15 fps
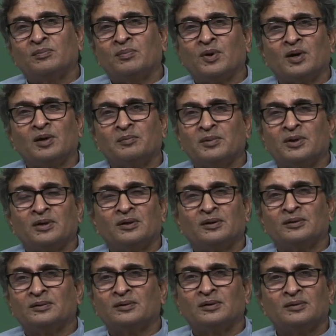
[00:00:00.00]
polymer
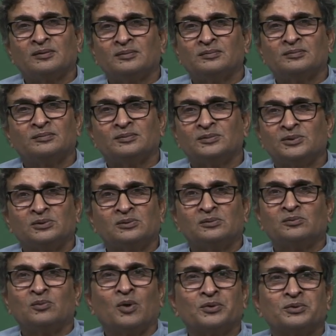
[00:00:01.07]
you
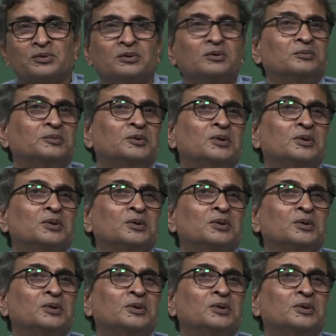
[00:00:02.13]
want to do